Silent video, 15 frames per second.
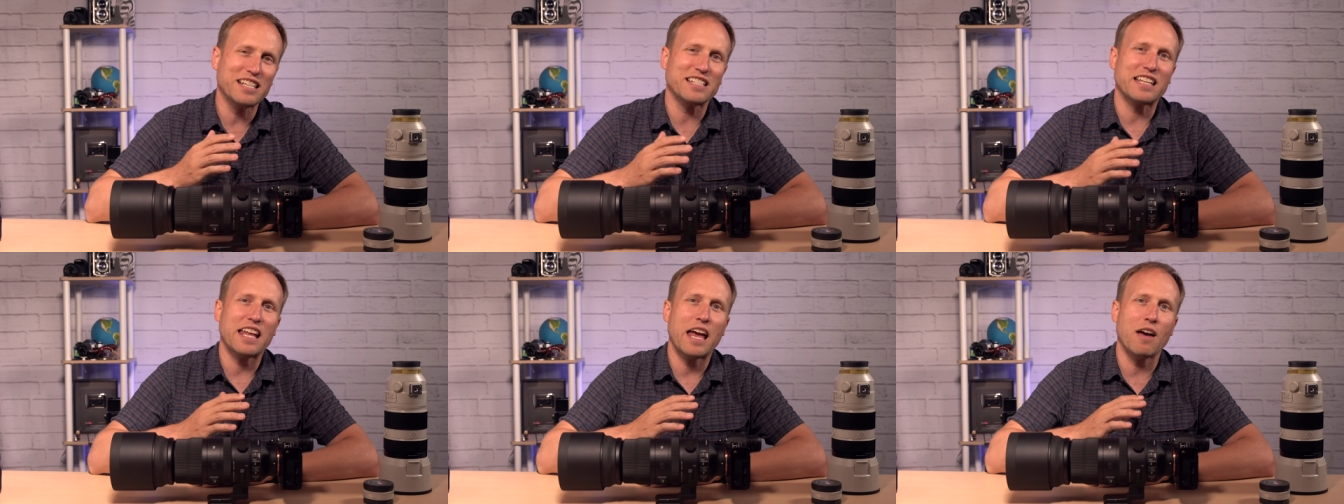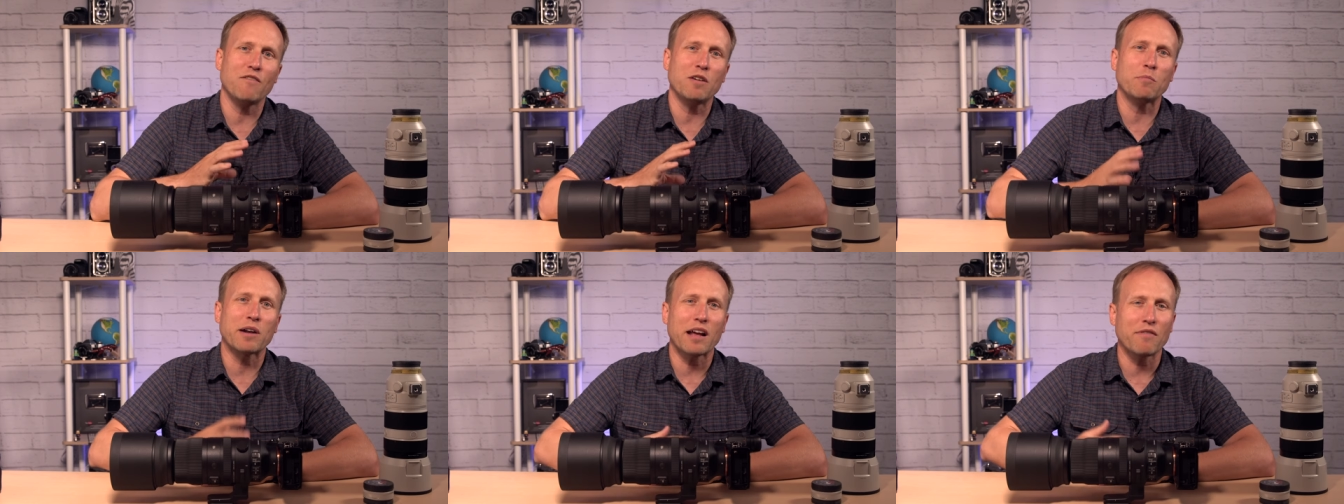is it
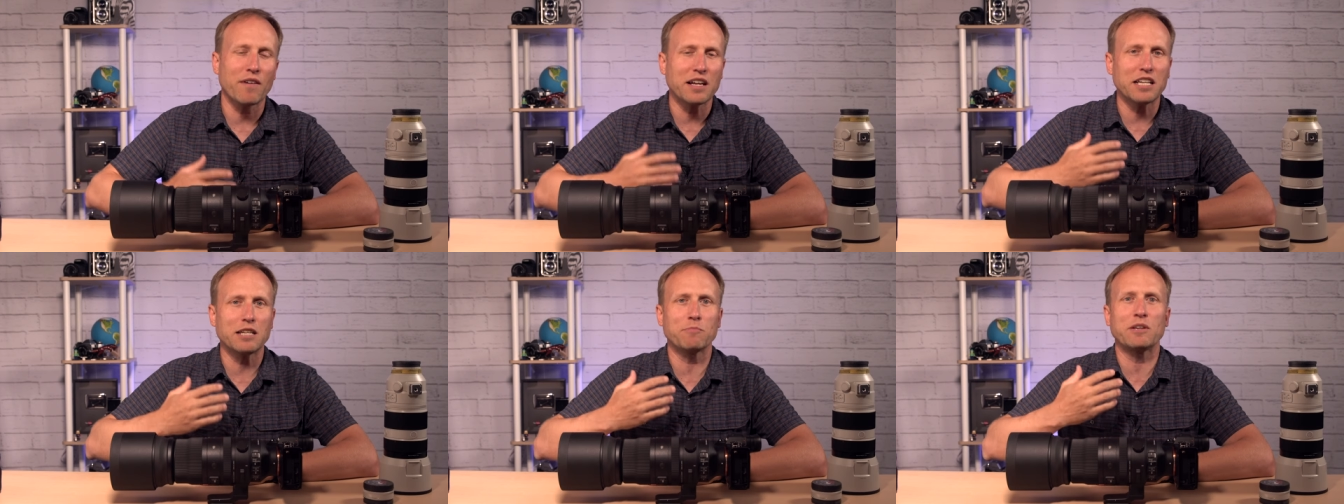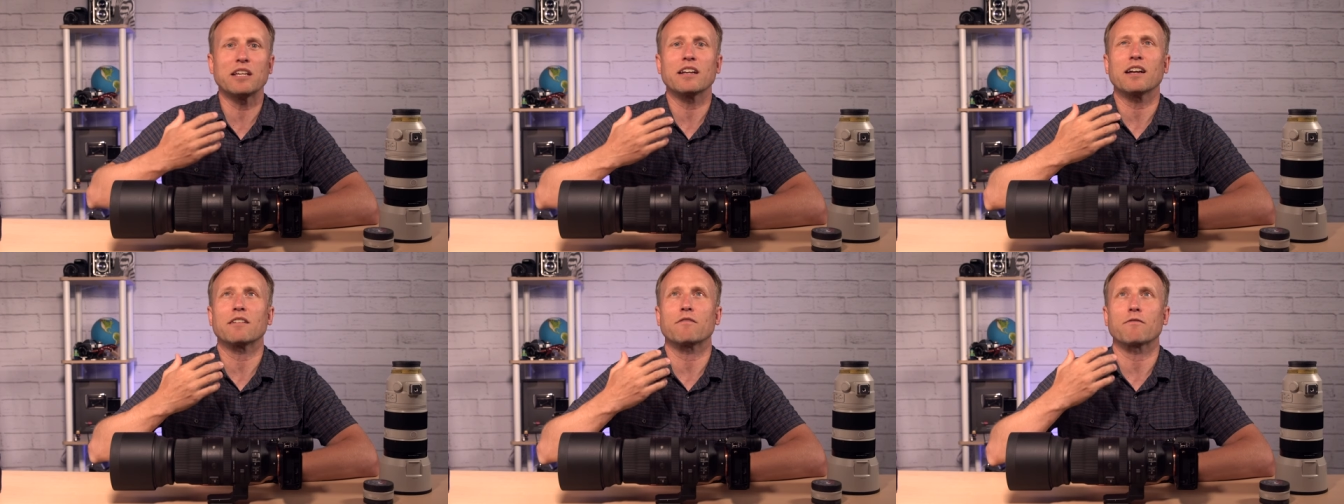heavy, but I find it to be
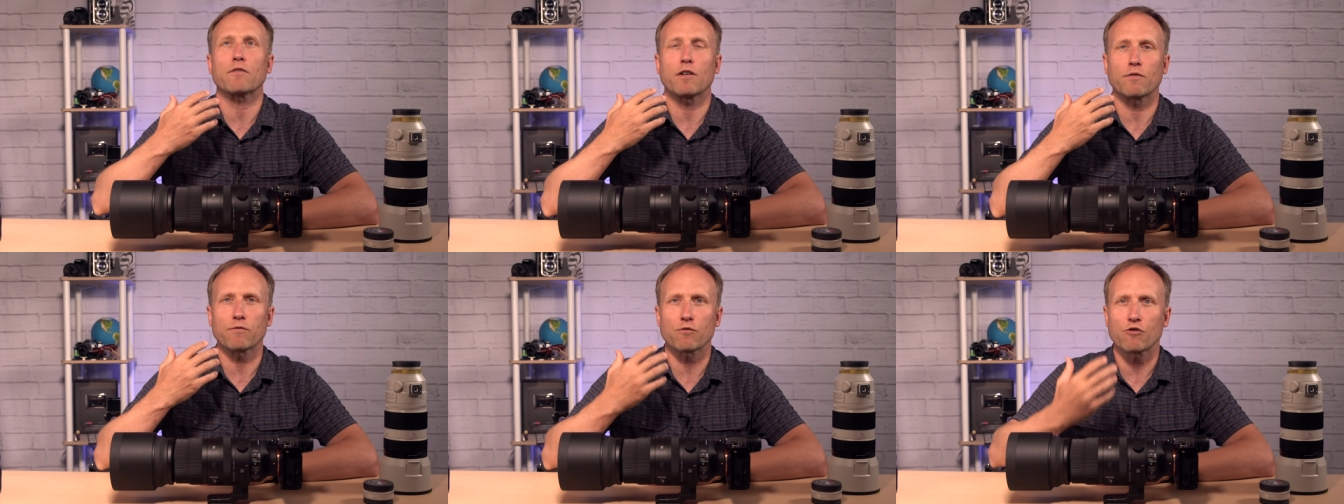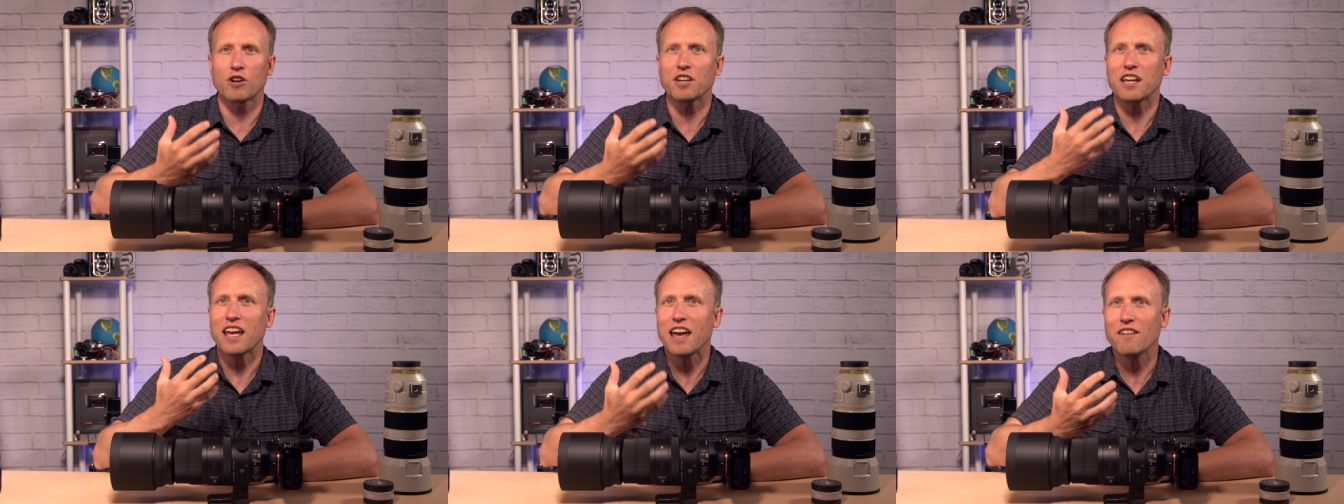kind of
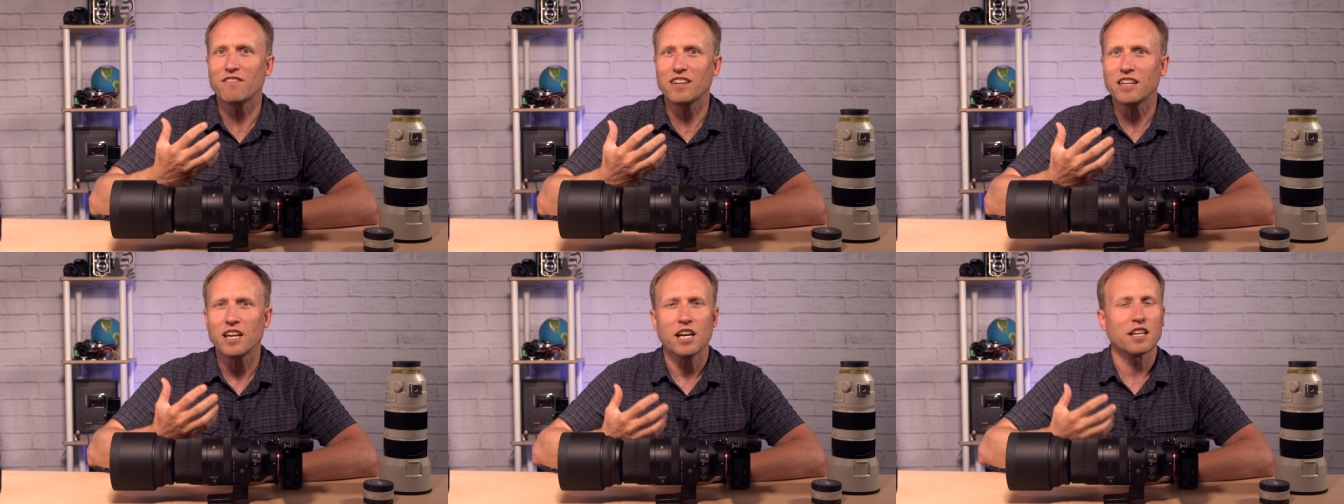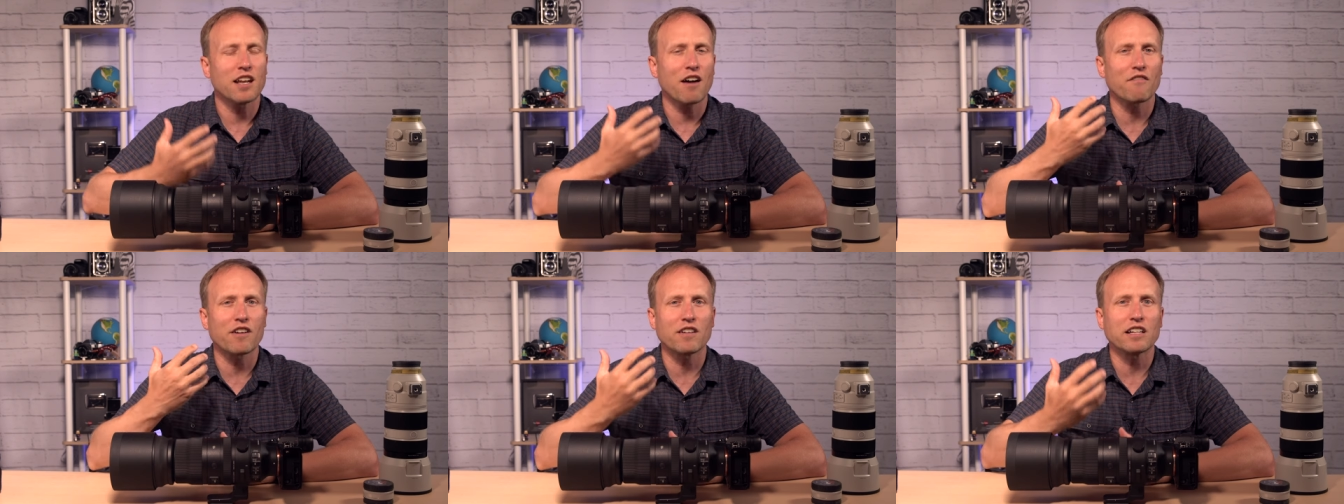front heavy,
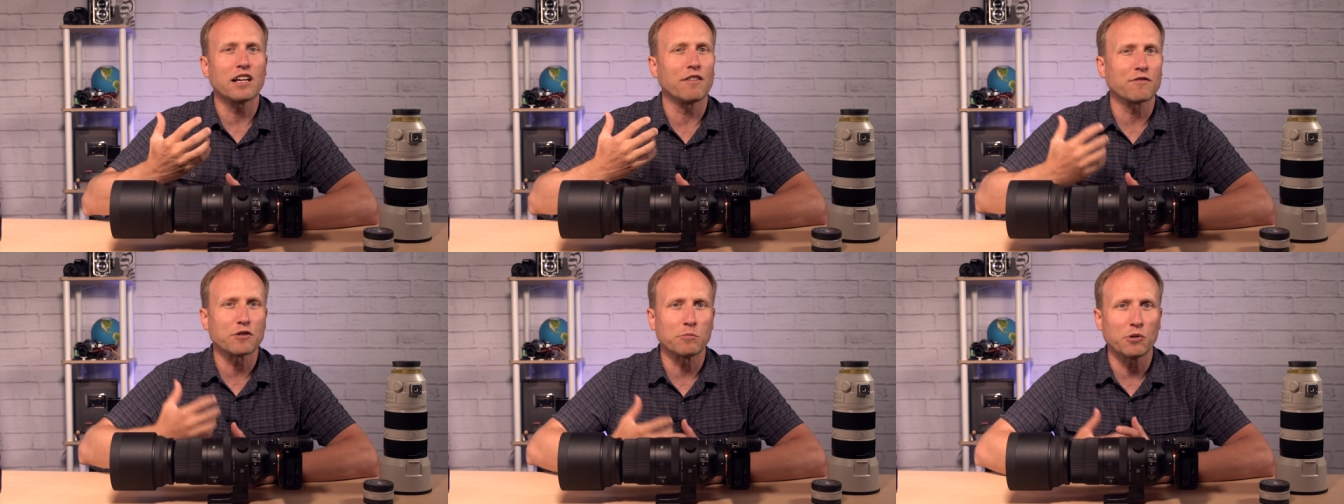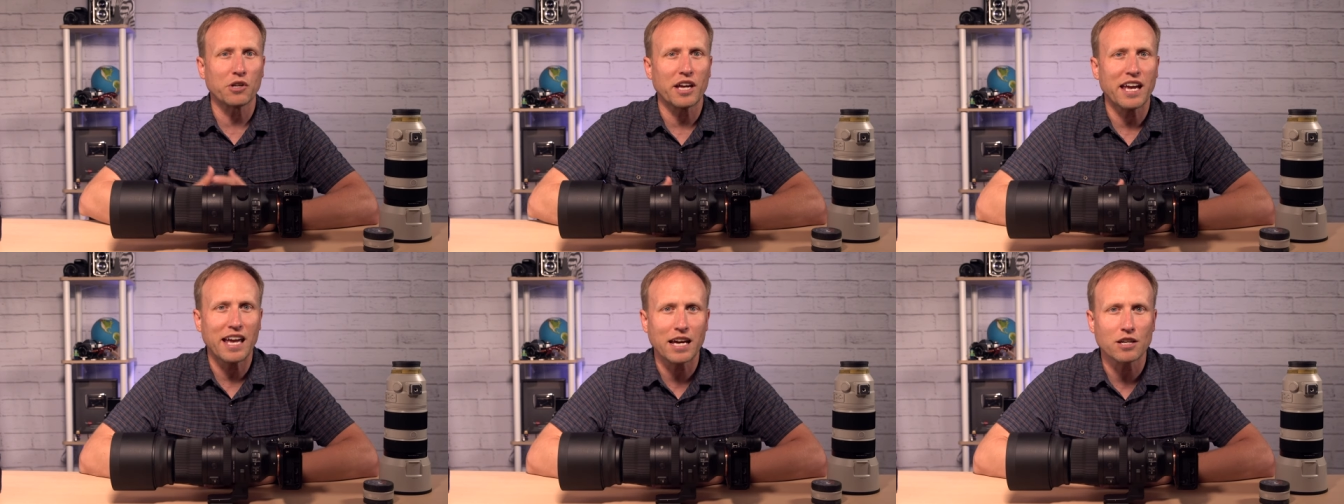not very comfortable
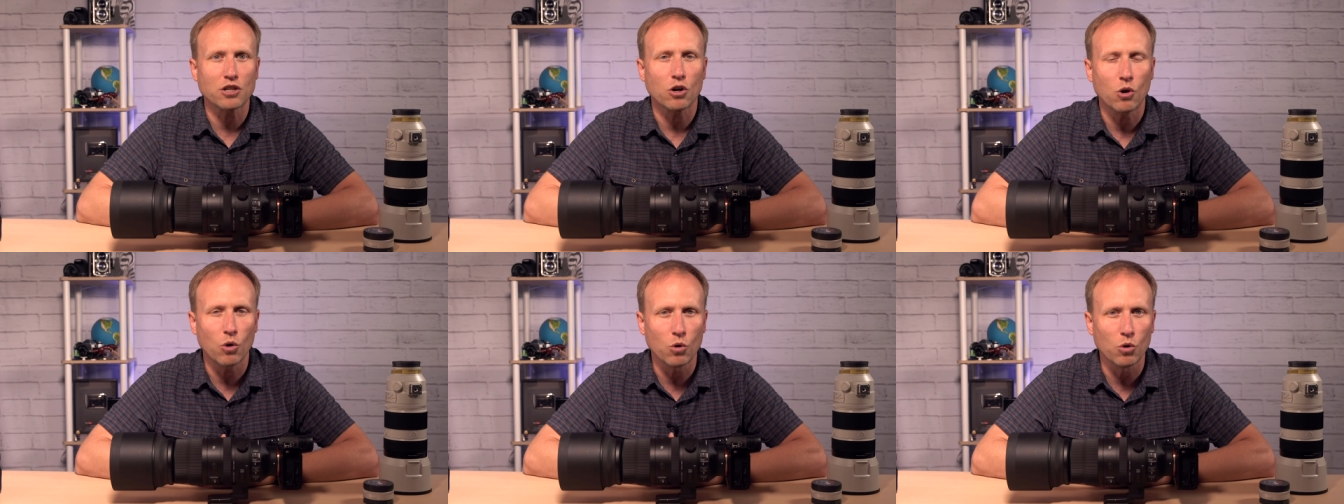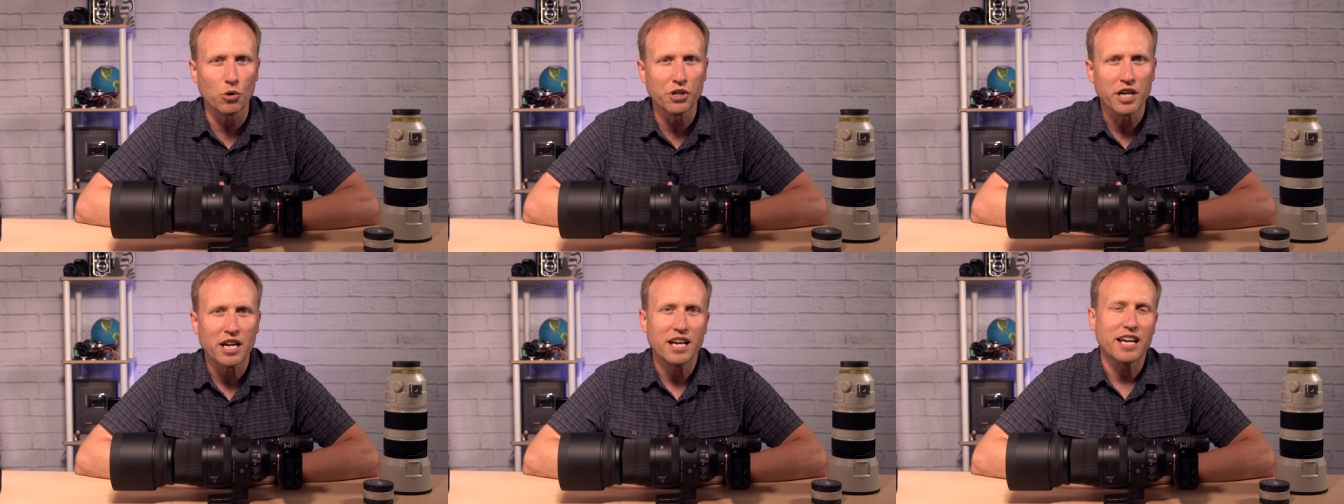to hand hold.